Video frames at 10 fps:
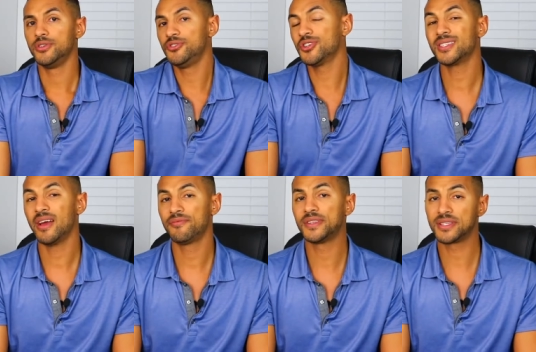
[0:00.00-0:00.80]
You just
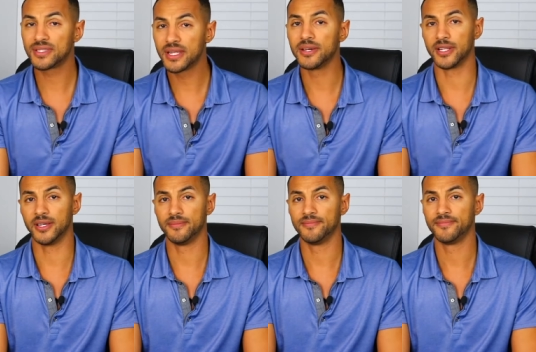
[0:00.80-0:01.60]
have to steal
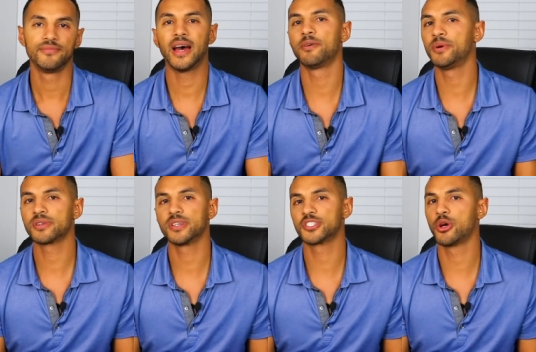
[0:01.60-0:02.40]
it. Now, the
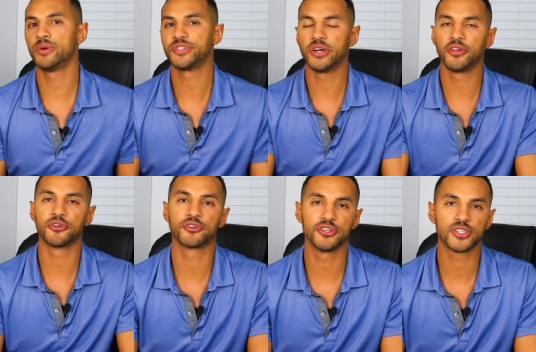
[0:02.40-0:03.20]
book does go into
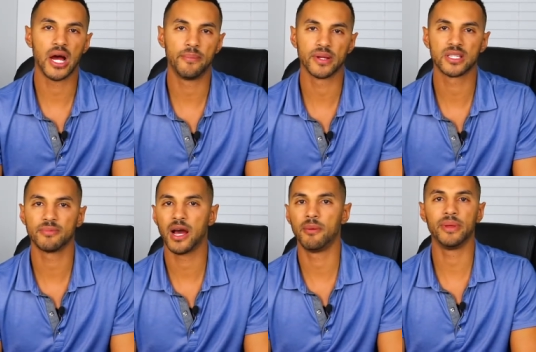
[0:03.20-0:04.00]
other good topics
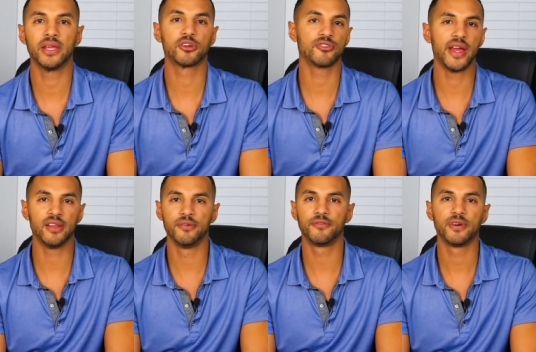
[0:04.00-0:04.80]
about being
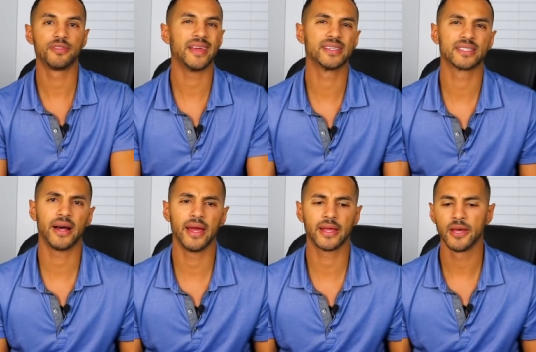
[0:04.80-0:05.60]
creative, things
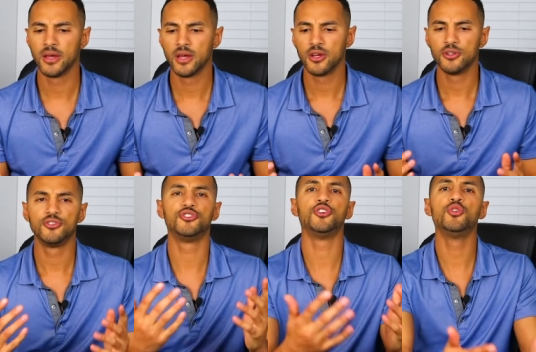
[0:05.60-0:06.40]
like
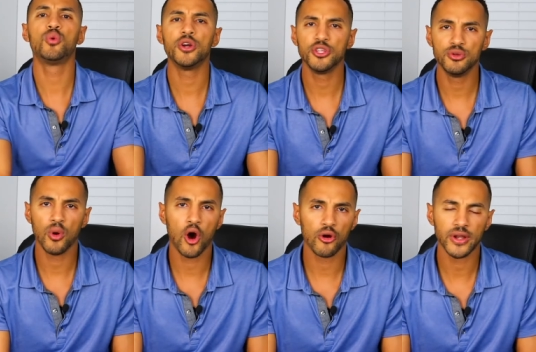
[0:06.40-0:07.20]
do what
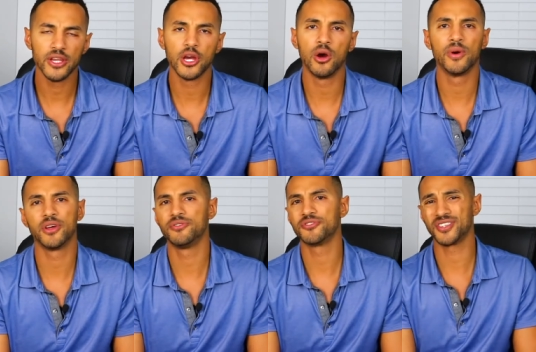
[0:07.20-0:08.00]
you already know
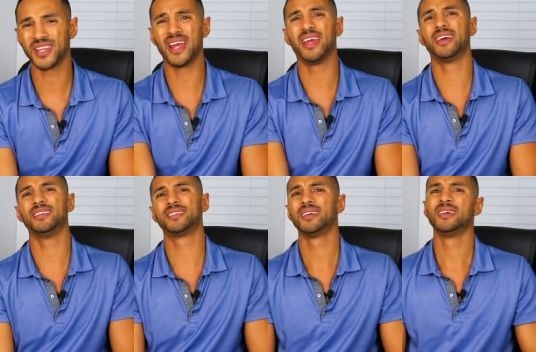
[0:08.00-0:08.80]
and
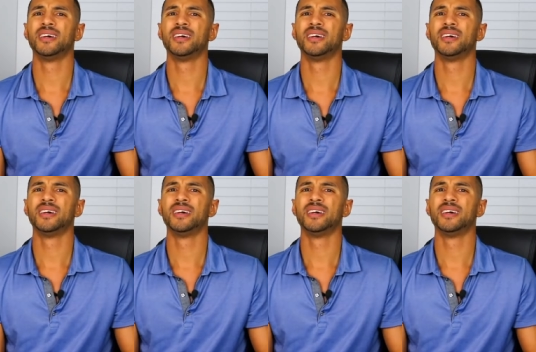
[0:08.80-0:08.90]
understand.